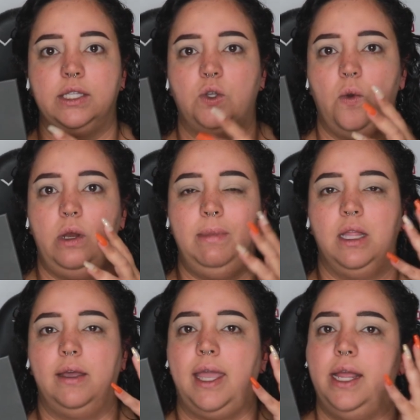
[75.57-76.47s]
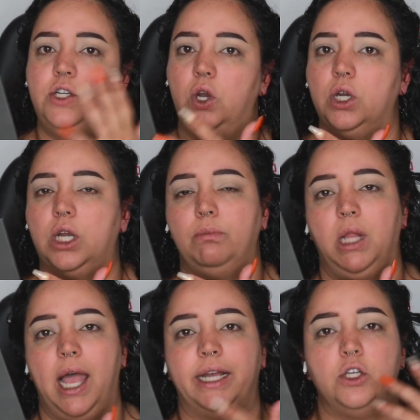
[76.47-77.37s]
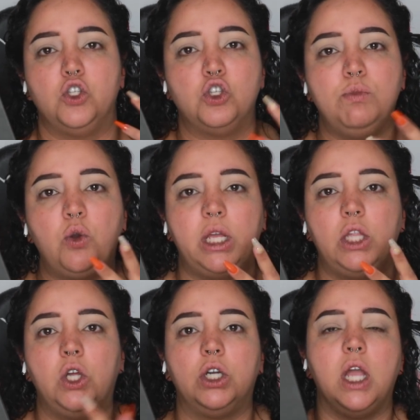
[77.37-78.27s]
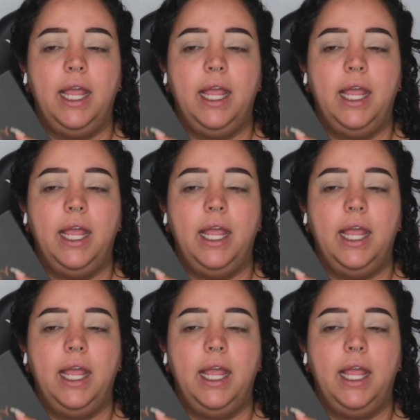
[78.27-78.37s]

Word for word: It's going to be like a dark black smoky look,